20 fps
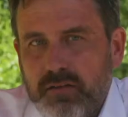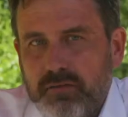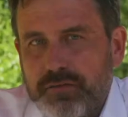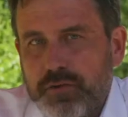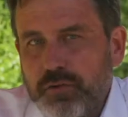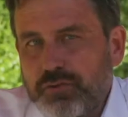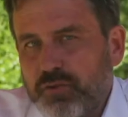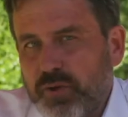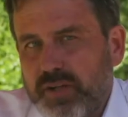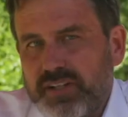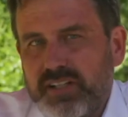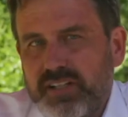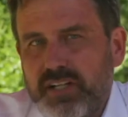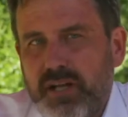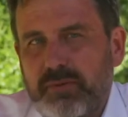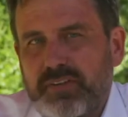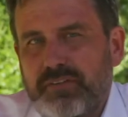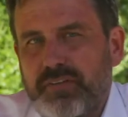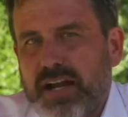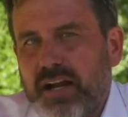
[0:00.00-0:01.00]
Future
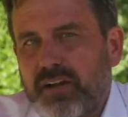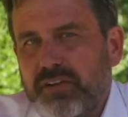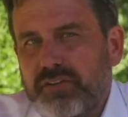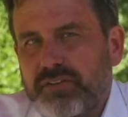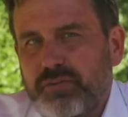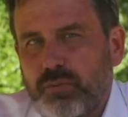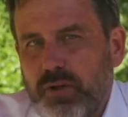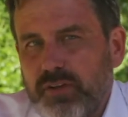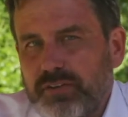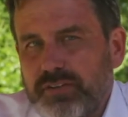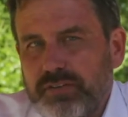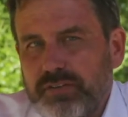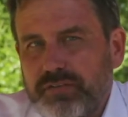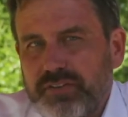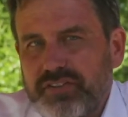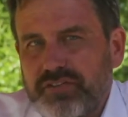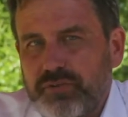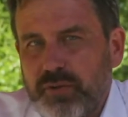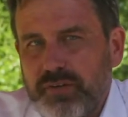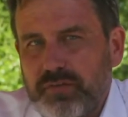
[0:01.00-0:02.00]
economic value is relatively
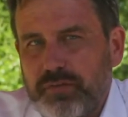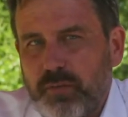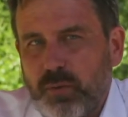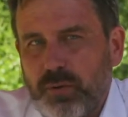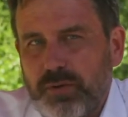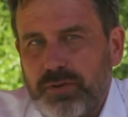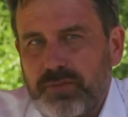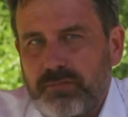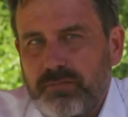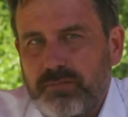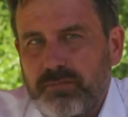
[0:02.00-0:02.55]
straightforward.